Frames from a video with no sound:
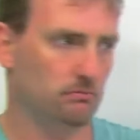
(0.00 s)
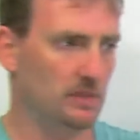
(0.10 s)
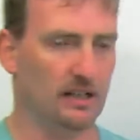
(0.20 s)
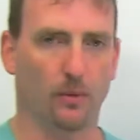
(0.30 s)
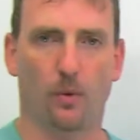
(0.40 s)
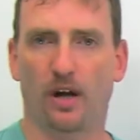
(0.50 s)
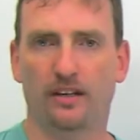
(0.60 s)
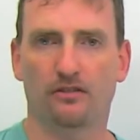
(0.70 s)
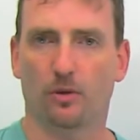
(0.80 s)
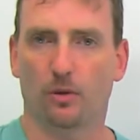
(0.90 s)
like a
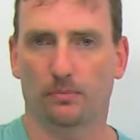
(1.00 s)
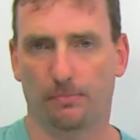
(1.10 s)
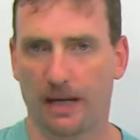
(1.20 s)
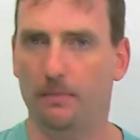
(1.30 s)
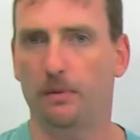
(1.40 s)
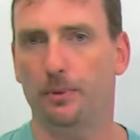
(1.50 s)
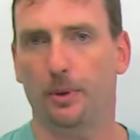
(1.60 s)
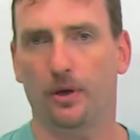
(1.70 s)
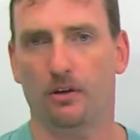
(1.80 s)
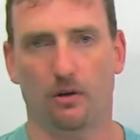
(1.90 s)
1-year-old baby
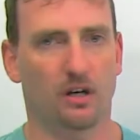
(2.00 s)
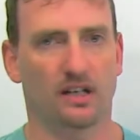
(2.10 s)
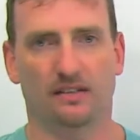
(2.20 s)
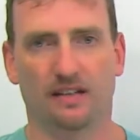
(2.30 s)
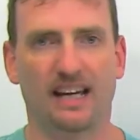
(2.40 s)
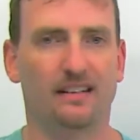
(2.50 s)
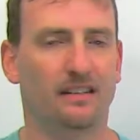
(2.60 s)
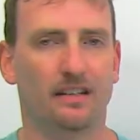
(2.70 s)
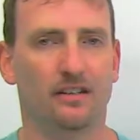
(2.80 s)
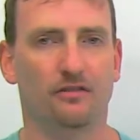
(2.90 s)
boy or a
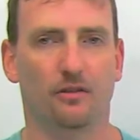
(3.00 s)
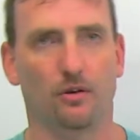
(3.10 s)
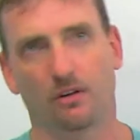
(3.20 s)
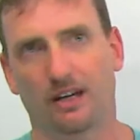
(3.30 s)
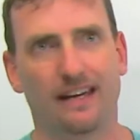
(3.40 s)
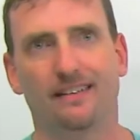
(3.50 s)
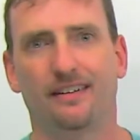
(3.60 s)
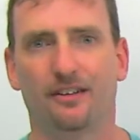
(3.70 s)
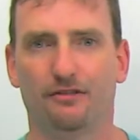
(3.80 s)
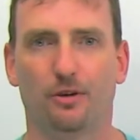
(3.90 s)
19-year-old or
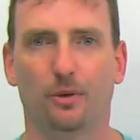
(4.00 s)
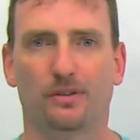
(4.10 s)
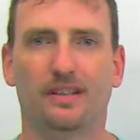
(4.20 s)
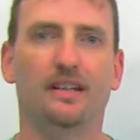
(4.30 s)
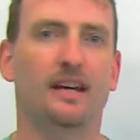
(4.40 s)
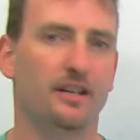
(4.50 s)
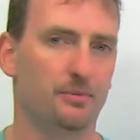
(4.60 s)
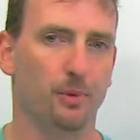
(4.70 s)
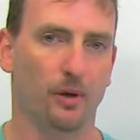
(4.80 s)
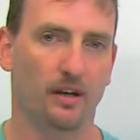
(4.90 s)
18-year-old
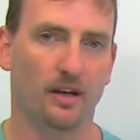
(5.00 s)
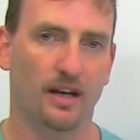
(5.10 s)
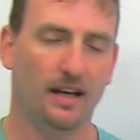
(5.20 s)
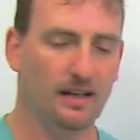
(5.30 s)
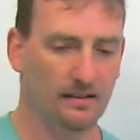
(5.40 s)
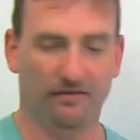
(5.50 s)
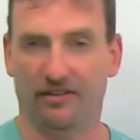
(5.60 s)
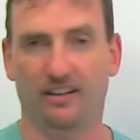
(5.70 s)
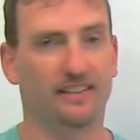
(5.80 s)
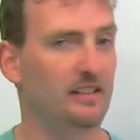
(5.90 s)
teenage boy,
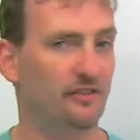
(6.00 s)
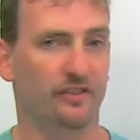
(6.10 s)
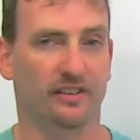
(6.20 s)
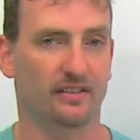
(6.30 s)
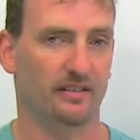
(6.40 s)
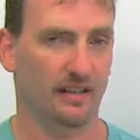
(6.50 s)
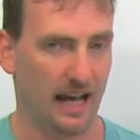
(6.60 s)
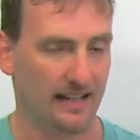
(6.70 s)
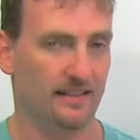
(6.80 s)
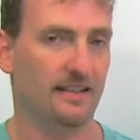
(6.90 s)
very different
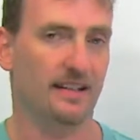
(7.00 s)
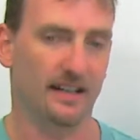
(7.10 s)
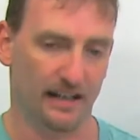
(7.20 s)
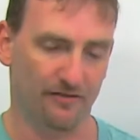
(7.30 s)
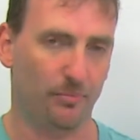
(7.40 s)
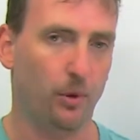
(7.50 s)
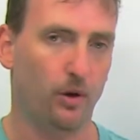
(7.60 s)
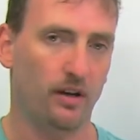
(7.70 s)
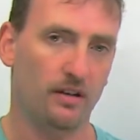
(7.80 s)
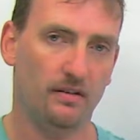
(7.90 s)
idea of
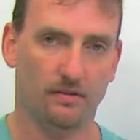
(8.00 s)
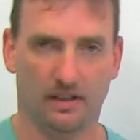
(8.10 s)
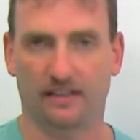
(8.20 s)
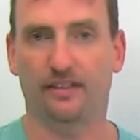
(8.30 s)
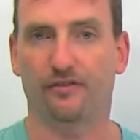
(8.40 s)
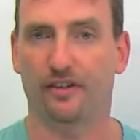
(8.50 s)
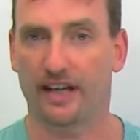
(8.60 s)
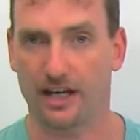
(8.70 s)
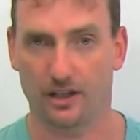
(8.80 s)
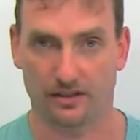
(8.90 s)
boy at different
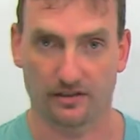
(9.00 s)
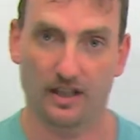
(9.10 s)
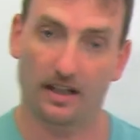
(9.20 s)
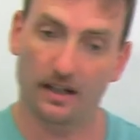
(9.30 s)
ages.